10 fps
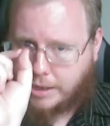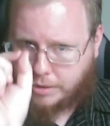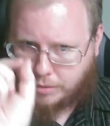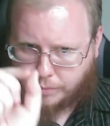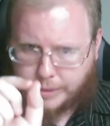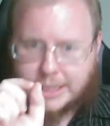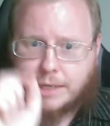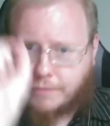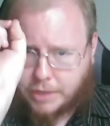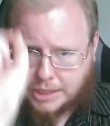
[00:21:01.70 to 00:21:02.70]
the
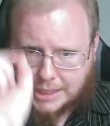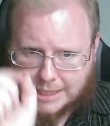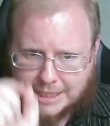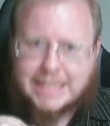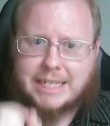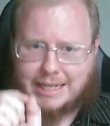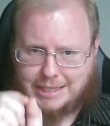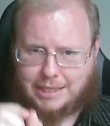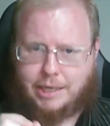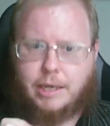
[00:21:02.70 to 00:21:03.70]
reason for this
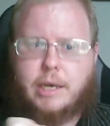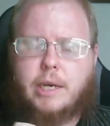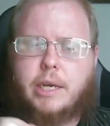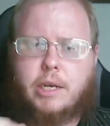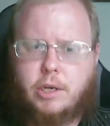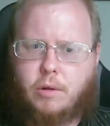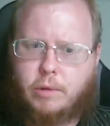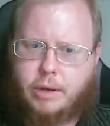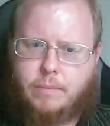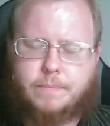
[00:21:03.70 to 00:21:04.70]
consistency in
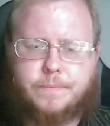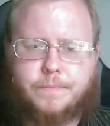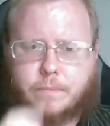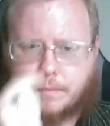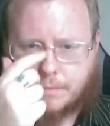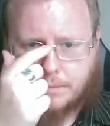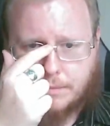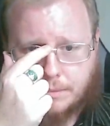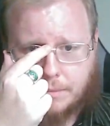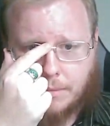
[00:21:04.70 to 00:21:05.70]
Tolkien.
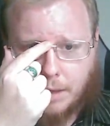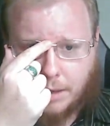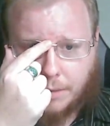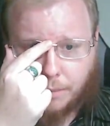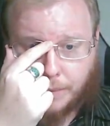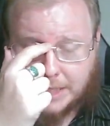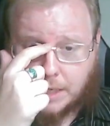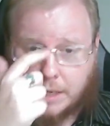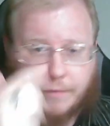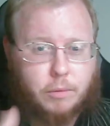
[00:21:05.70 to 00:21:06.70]
And the
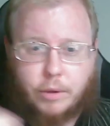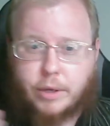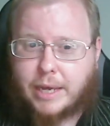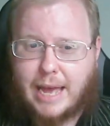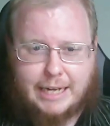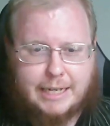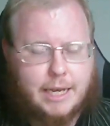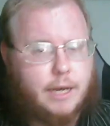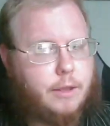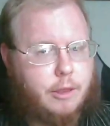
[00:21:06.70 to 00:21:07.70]
reason, if you look at
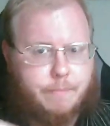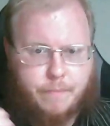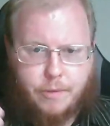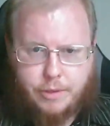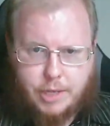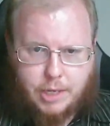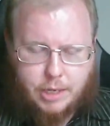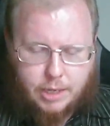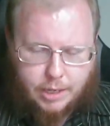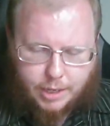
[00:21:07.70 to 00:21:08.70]
the
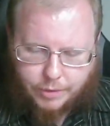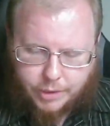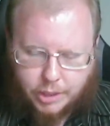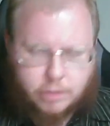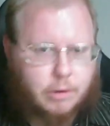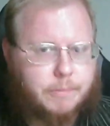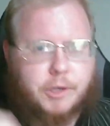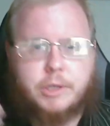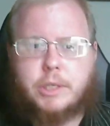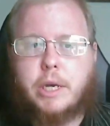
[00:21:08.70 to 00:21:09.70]
the uh, the
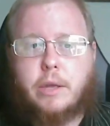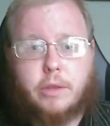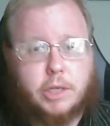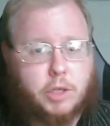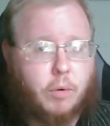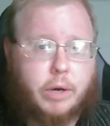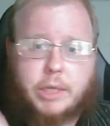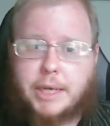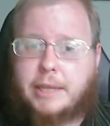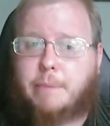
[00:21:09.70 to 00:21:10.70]
descriptions, the
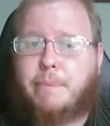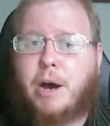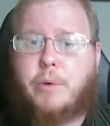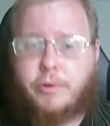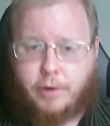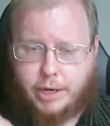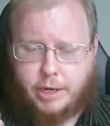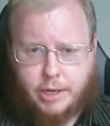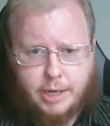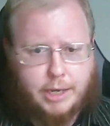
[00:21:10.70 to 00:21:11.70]
stories, and the poetry
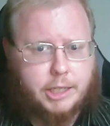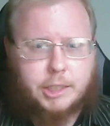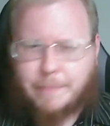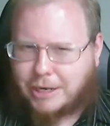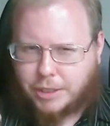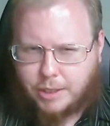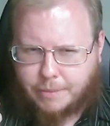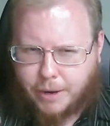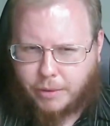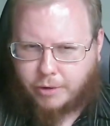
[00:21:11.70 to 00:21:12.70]
especially the
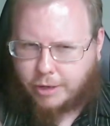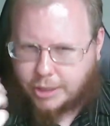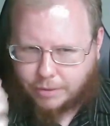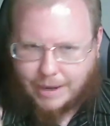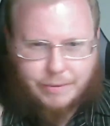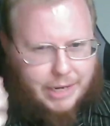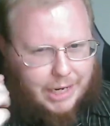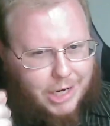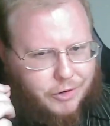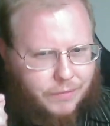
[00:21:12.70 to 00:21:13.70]
poetry surrounding
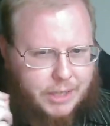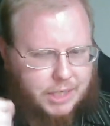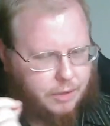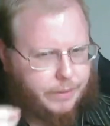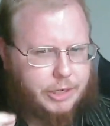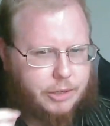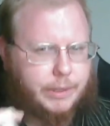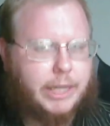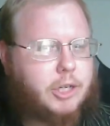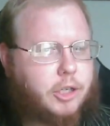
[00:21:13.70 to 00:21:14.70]
each of these interracial
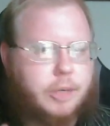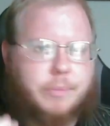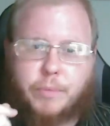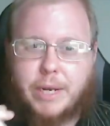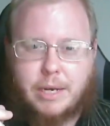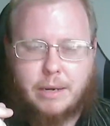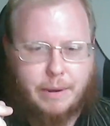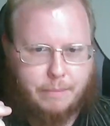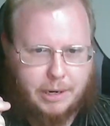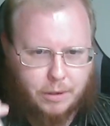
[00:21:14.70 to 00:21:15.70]
relationships written
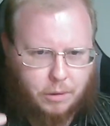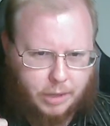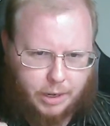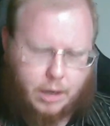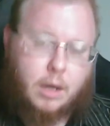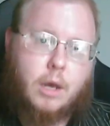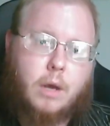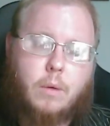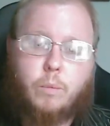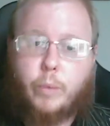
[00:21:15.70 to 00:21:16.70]
about by Tolkien,
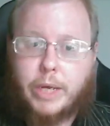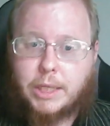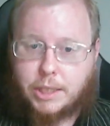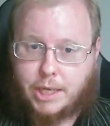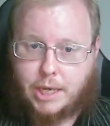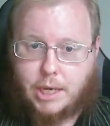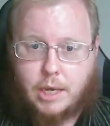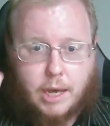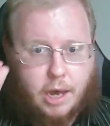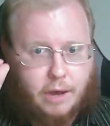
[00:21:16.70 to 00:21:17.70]
we see
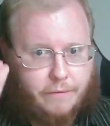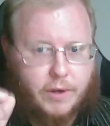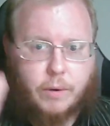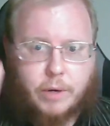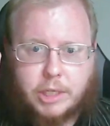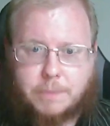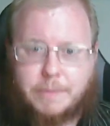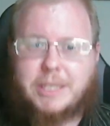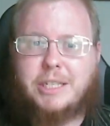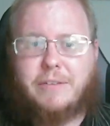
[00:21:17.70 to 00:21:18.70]
a very
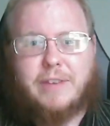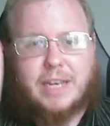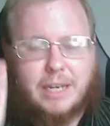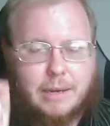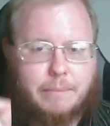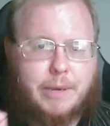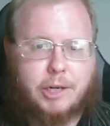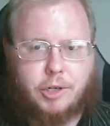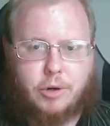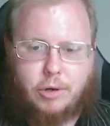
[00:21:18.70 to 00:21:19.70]
specific
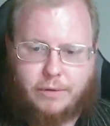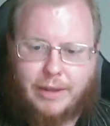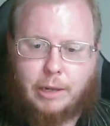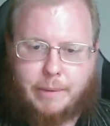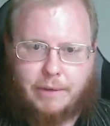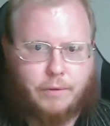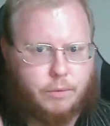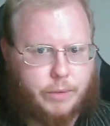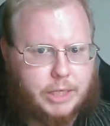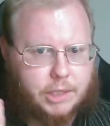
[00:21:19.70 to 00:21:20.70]
picture developing for the
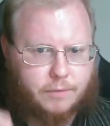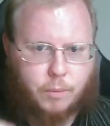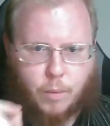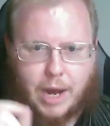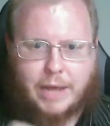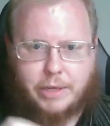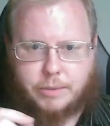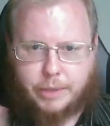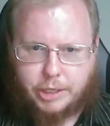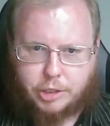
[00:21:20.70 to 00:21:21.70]
reasons for why
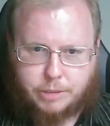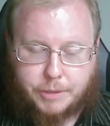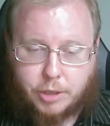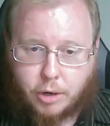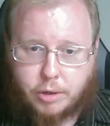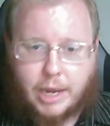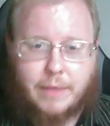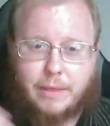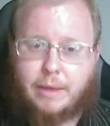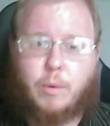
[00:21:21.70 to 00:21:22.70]
these relationships occurred
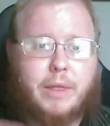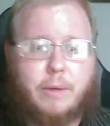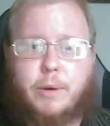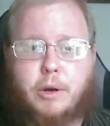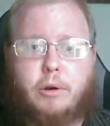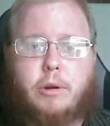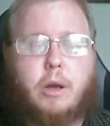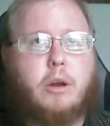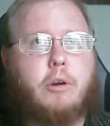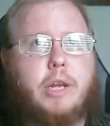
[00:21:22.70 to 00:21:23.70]
and the, why they recur,
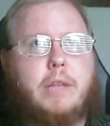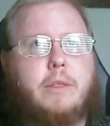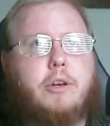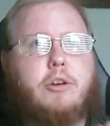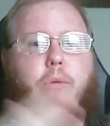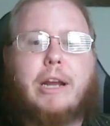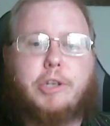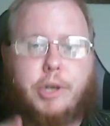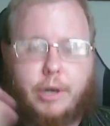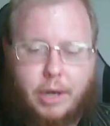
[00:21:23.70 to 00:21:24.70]
occurred in the
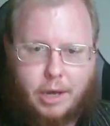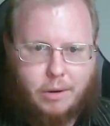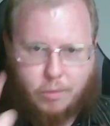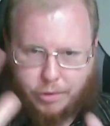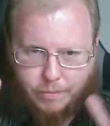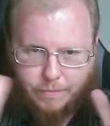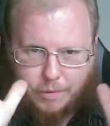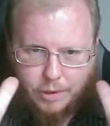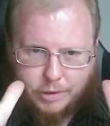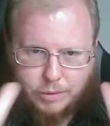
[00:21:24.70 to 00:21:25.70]
direction or the,
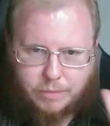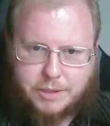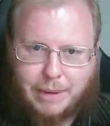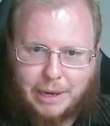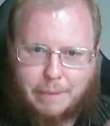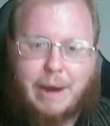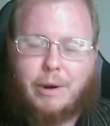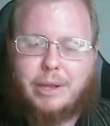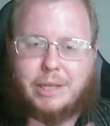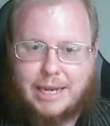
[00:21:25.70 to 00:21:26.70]
the sort of symbolic
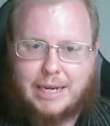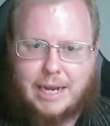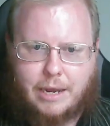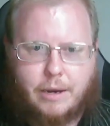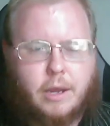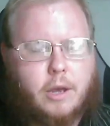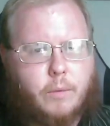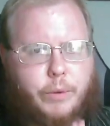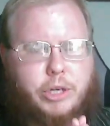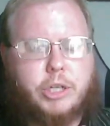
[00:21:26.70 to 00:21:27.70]
pairing that they did,
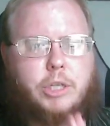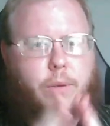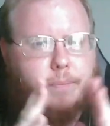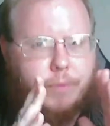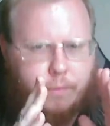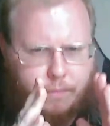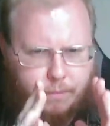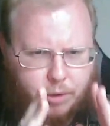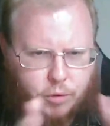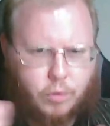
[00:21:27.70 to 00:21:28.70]
which is
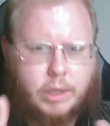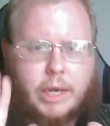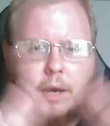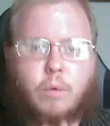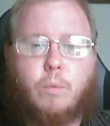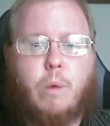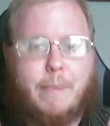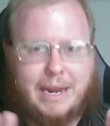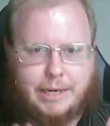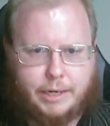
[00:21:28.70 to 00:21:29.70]
purely
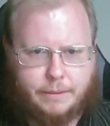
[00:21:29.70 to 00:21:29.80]
romantic.